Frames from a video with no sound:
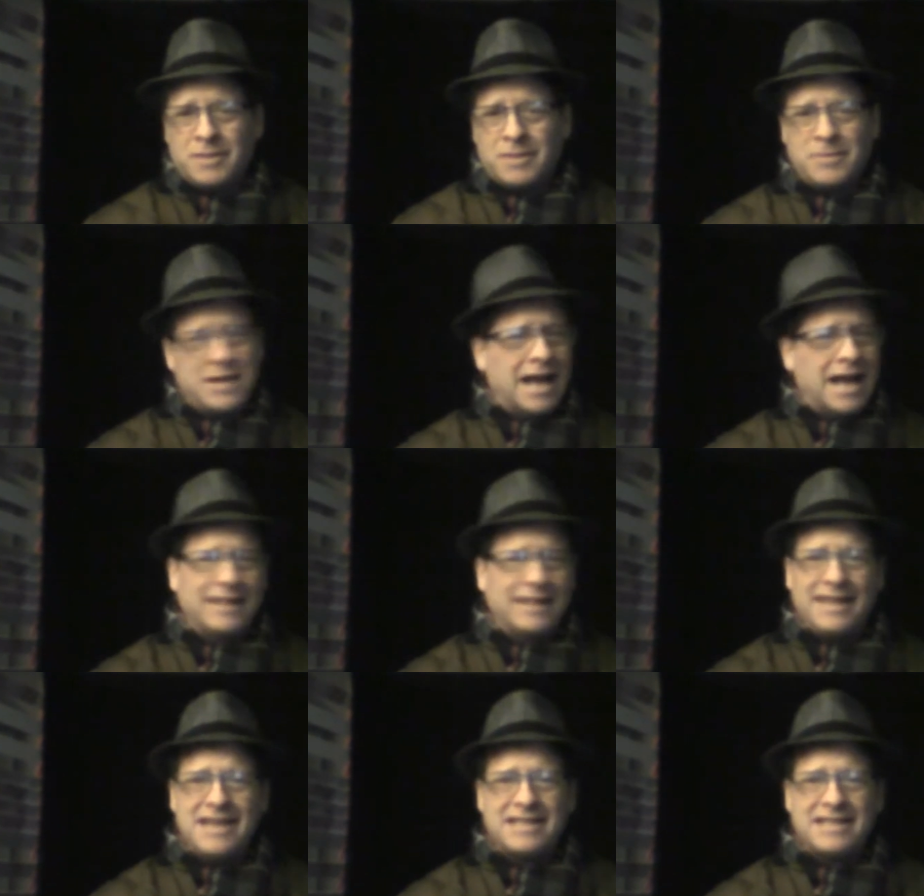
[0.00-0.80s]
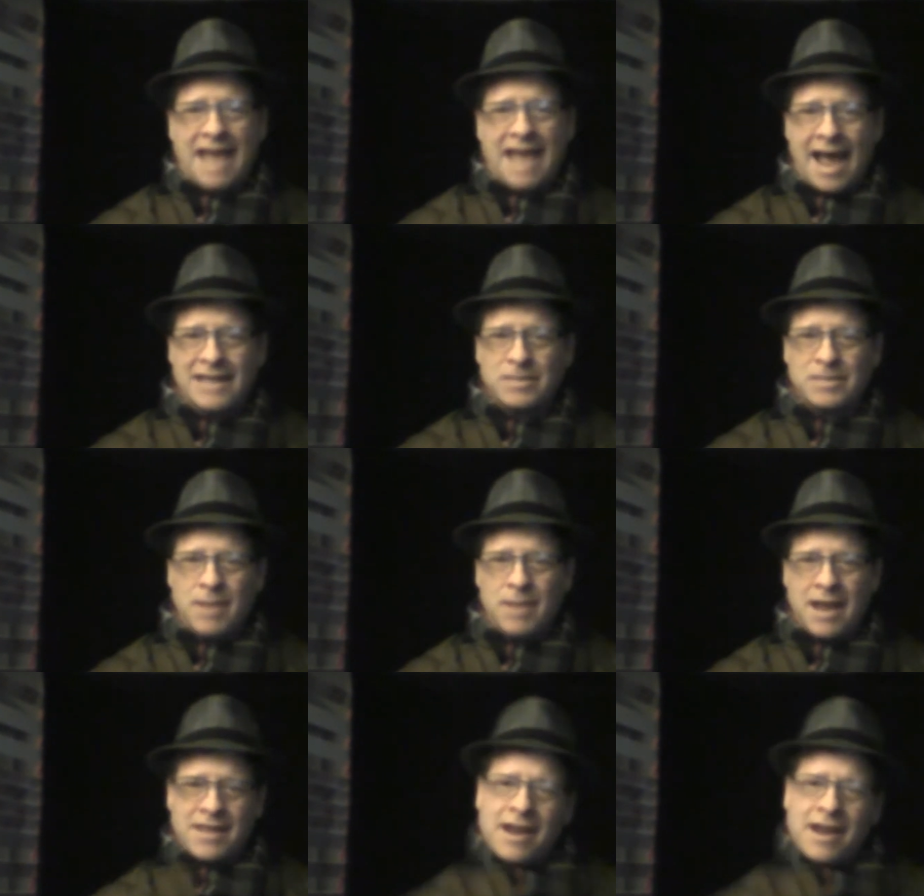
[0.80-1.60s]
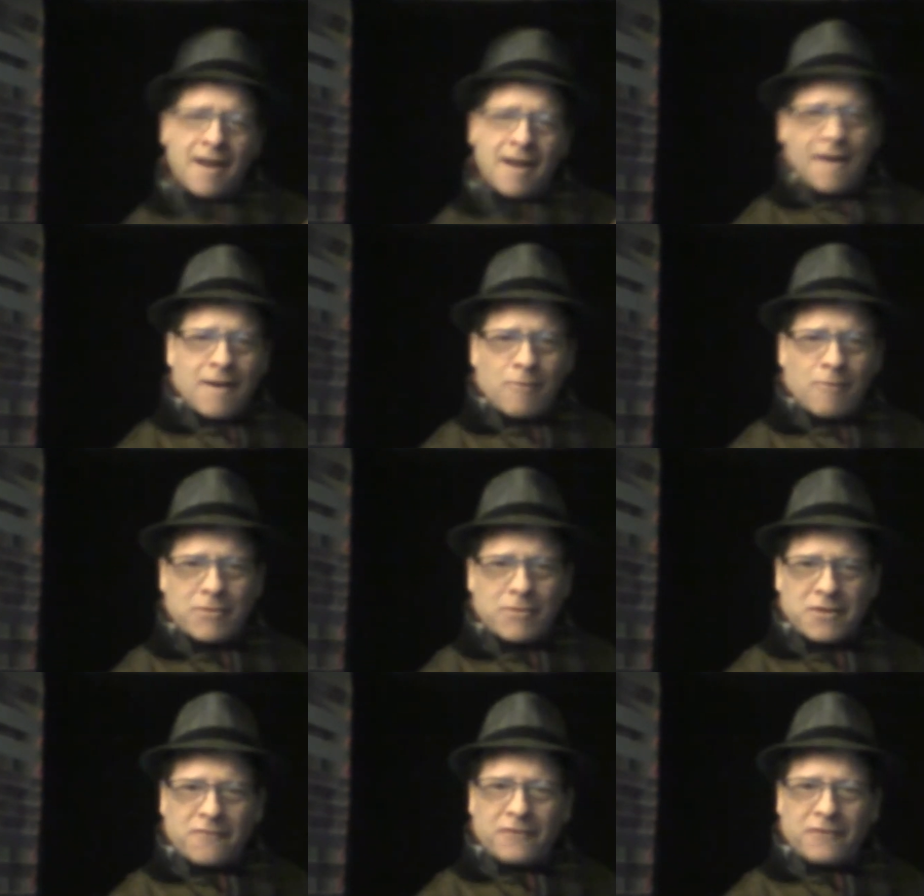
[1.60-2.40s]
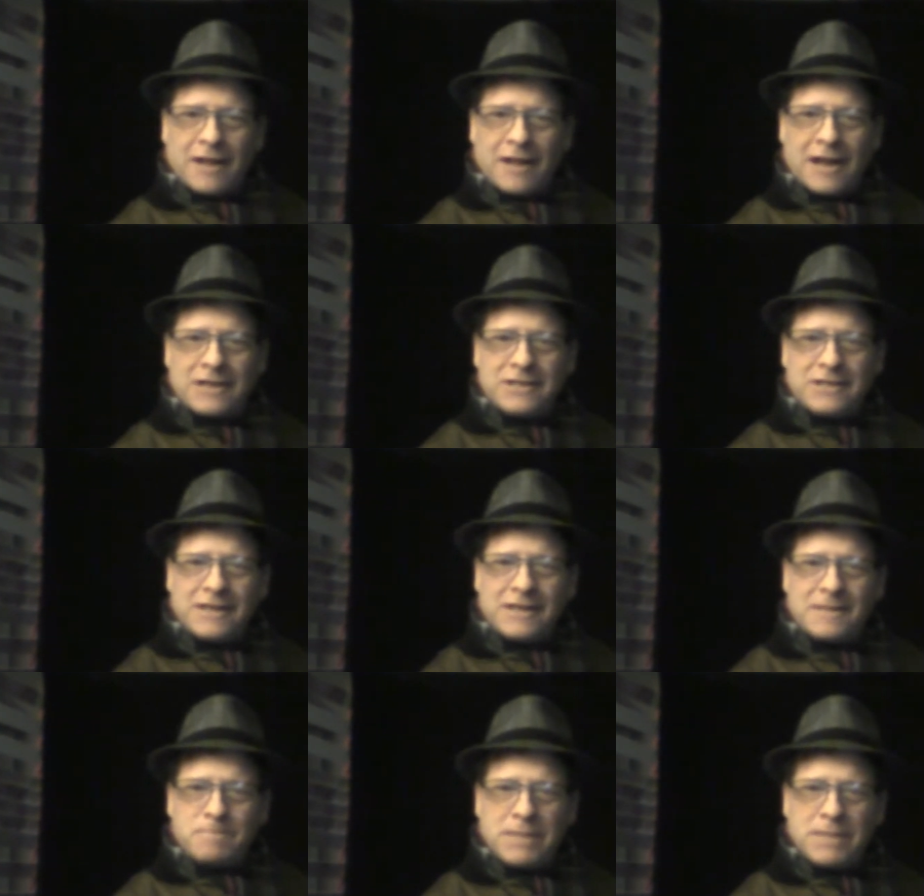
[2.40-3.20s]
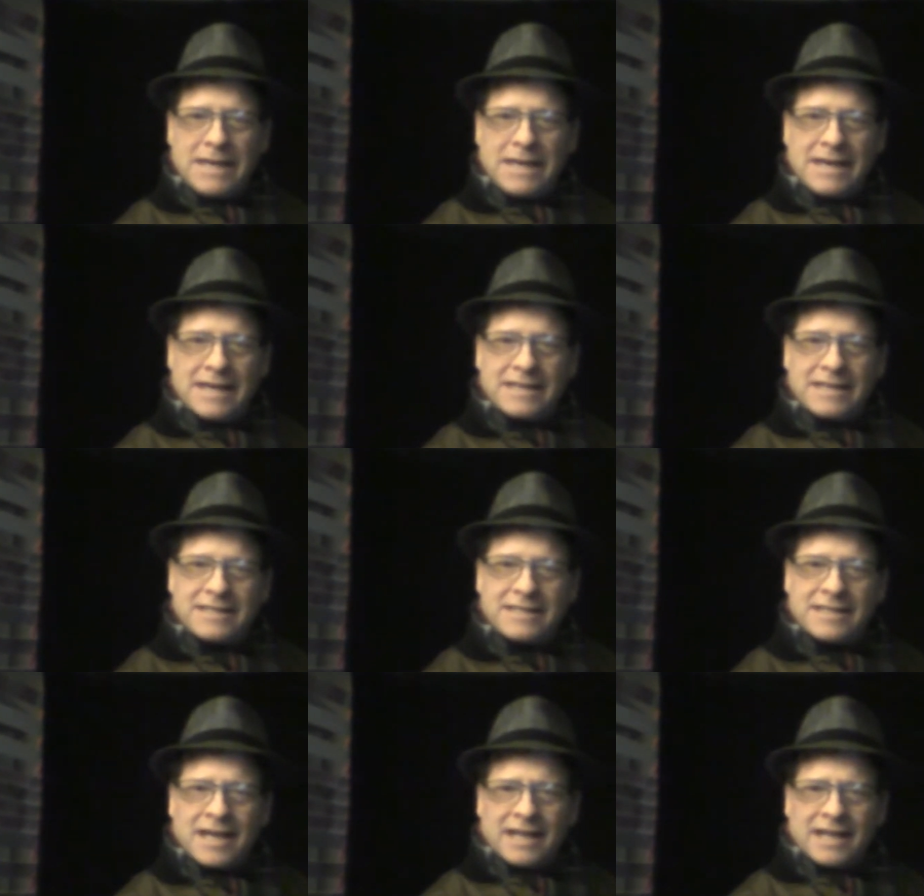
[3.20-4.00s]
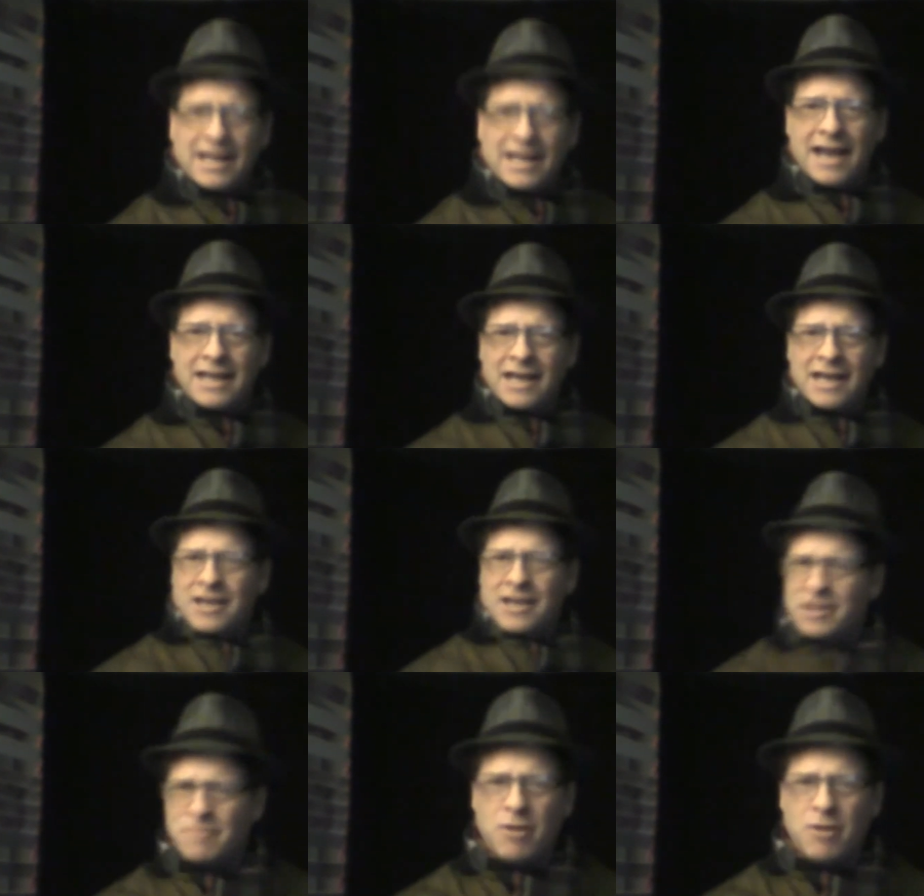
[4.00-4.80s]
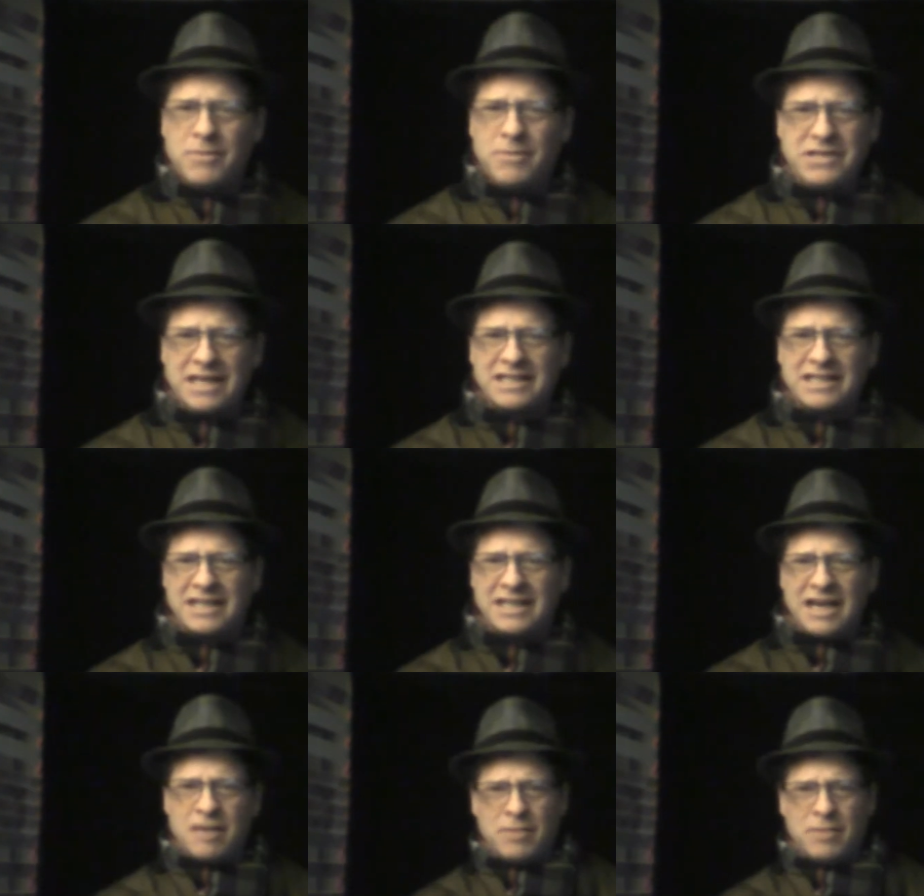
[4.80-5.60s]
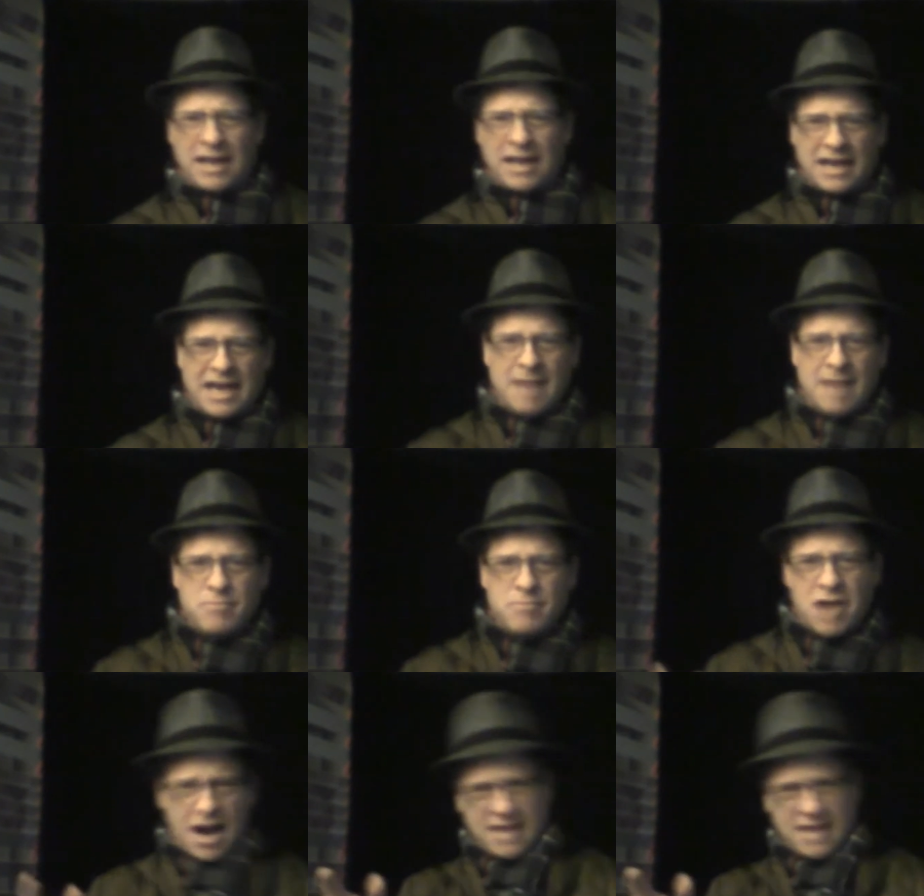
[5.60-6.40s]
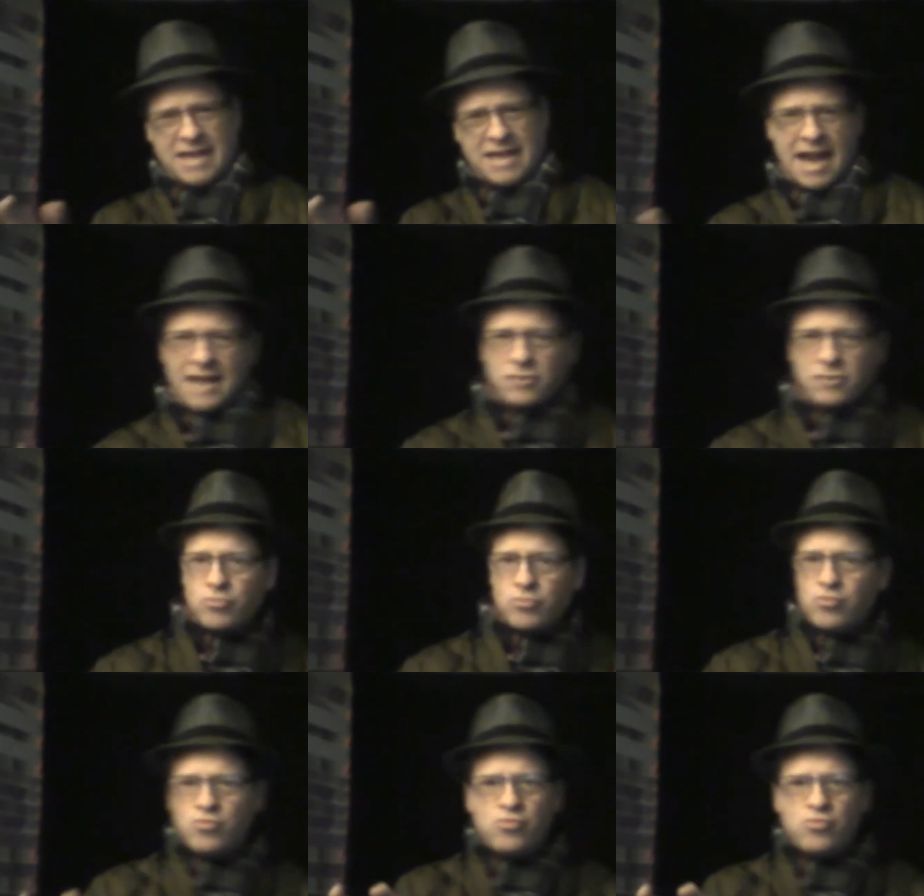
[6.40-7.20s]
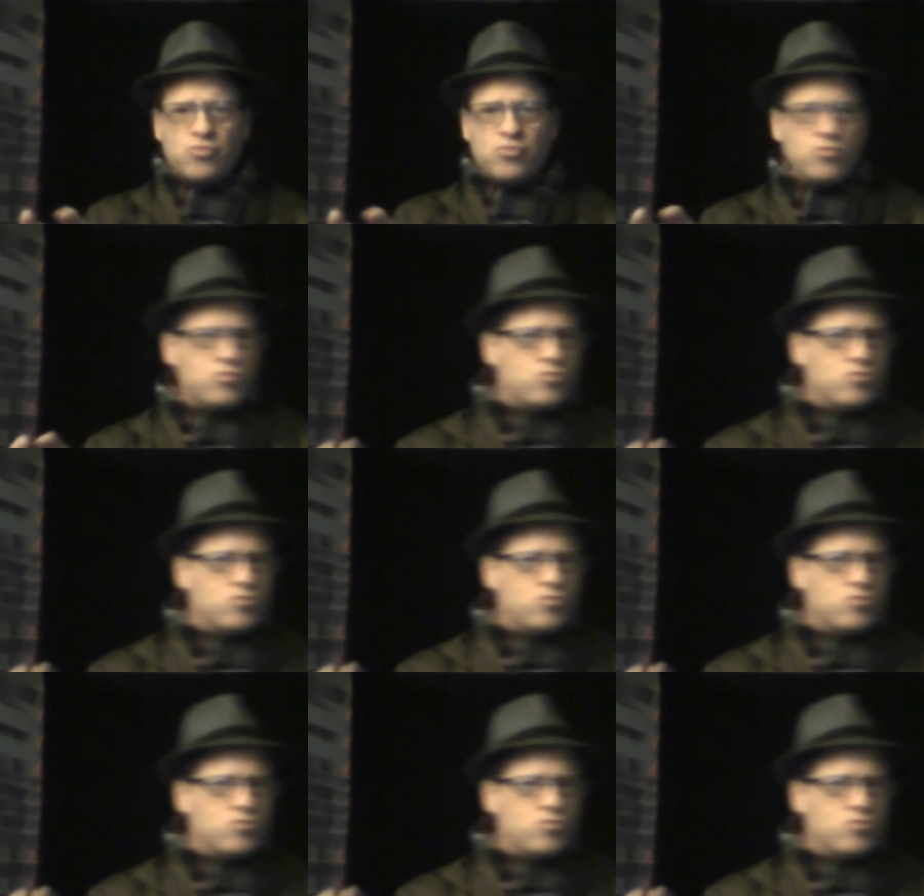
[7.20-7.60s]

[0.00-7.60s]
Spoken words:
But not these cats, man. They want to flash you the penis. Like, the moment you see it, it'd be like a hypnotic dance. Ooh,